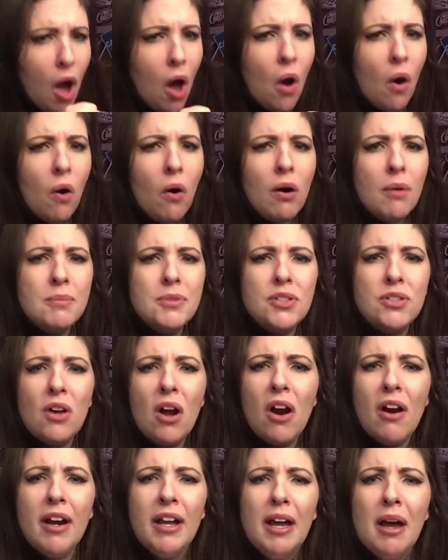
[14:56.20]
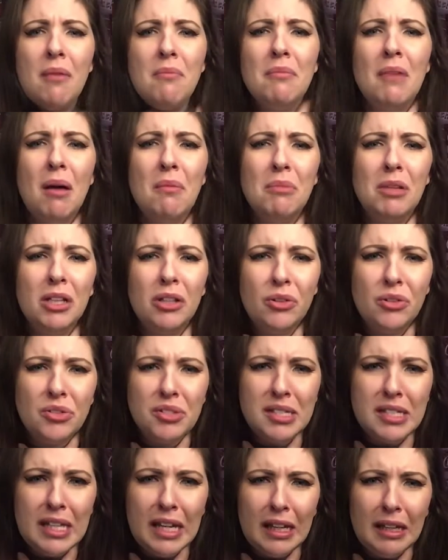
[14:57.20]
Oh, I'm sorry. I'm a little
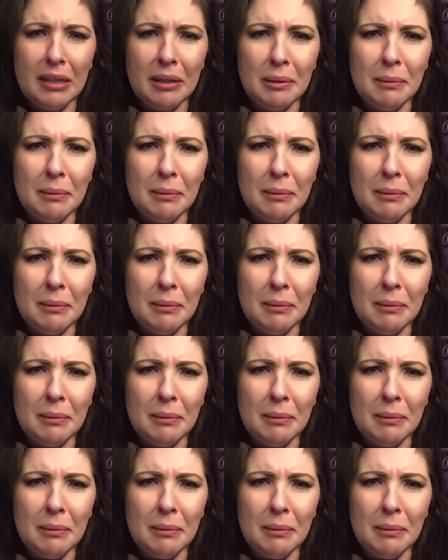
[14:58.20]
sick.